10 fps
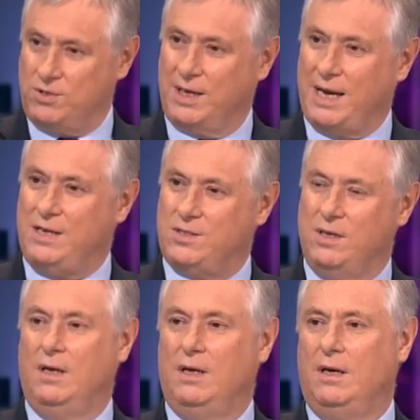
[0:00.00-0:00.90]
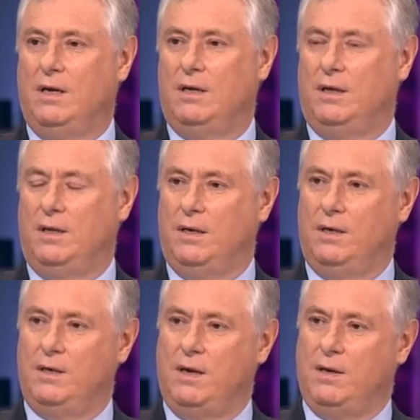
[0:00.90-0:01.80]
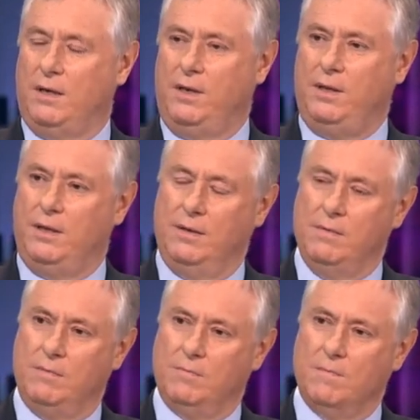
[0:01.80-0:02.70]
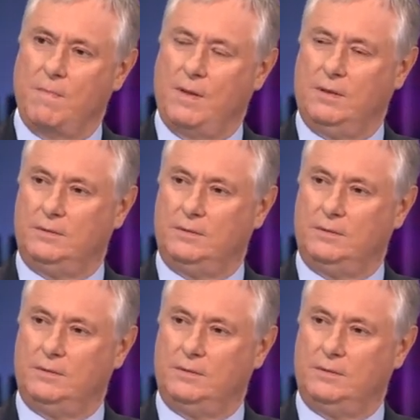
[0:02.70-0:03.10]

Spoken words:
But isn't that dangerous for this country? No, if you start politicising